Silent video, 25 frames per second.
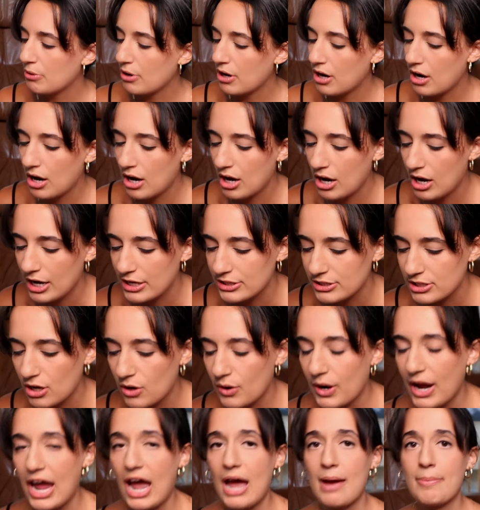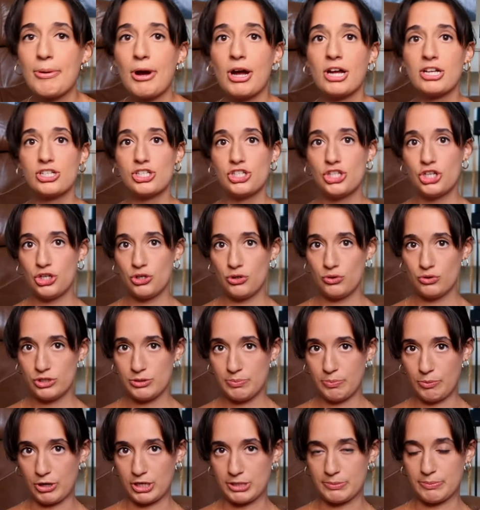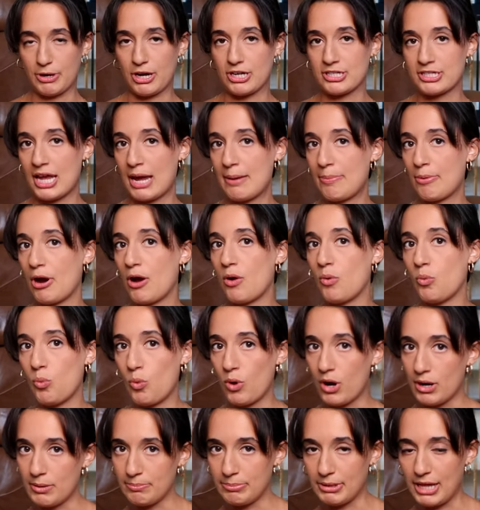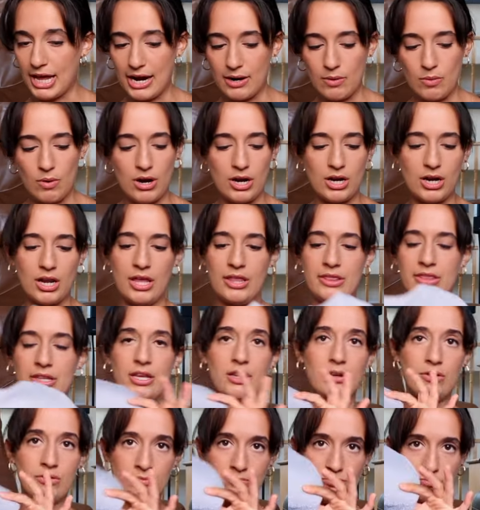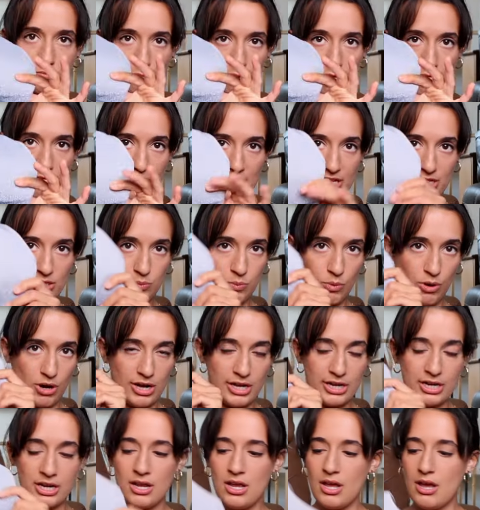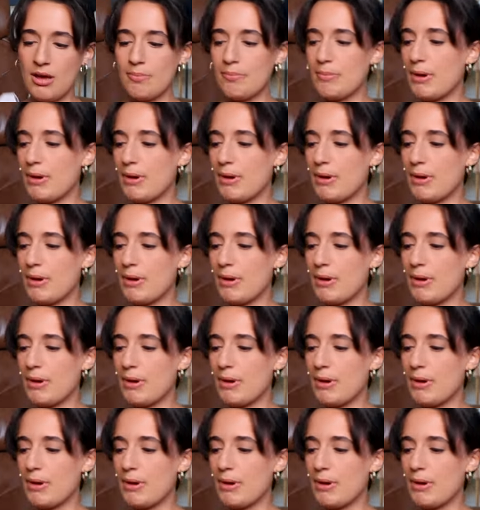bras. Okay, I brought two sports bras. I brought one black one and then this one.